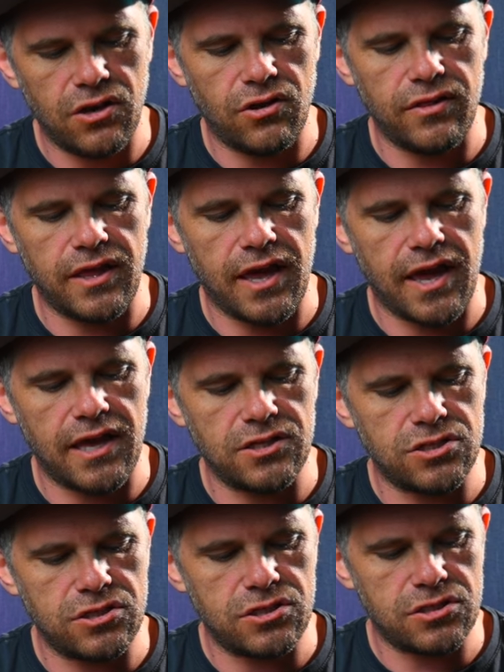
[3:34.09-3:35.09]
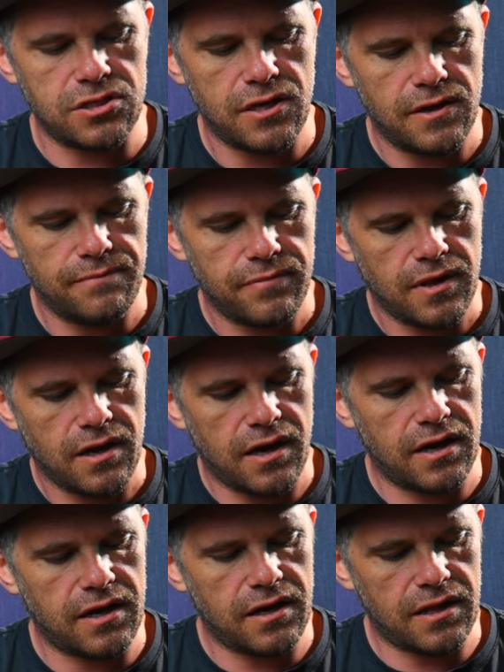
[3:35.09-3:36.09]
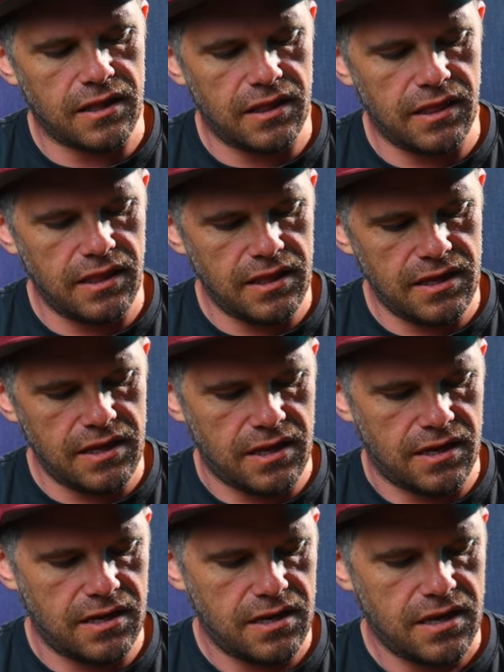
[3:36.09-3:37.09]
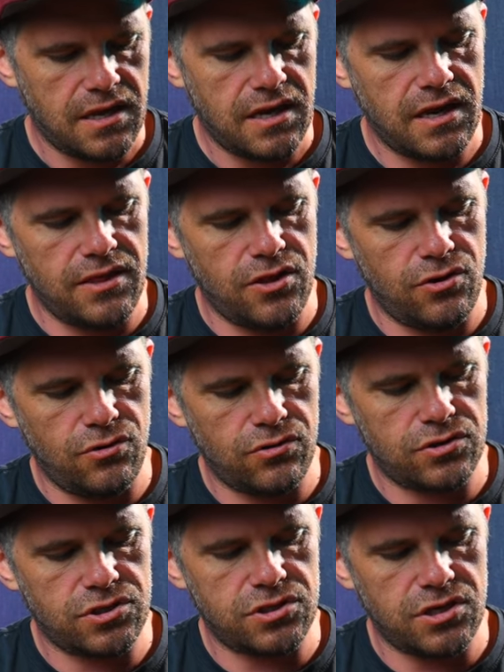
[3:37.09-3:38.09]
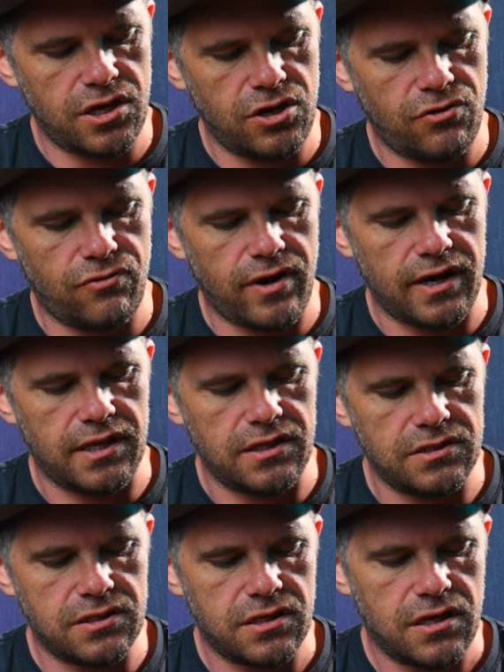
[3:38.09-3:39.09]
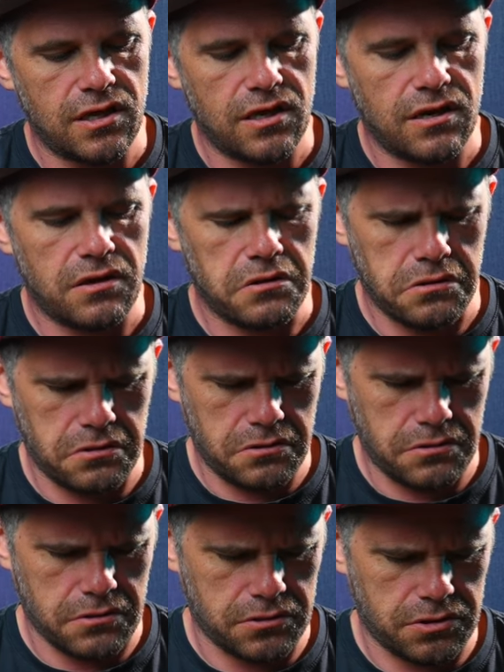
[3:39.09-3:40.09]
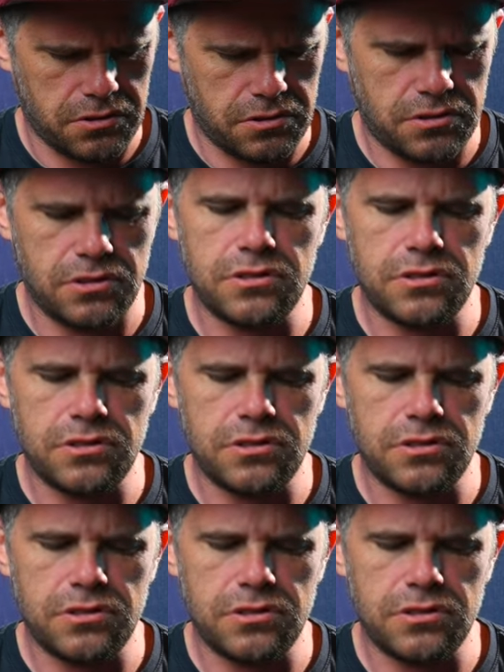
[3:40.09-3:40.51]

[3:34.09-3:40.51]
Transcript: along the edges. I can clean in the nooks and crannies. Oh, it's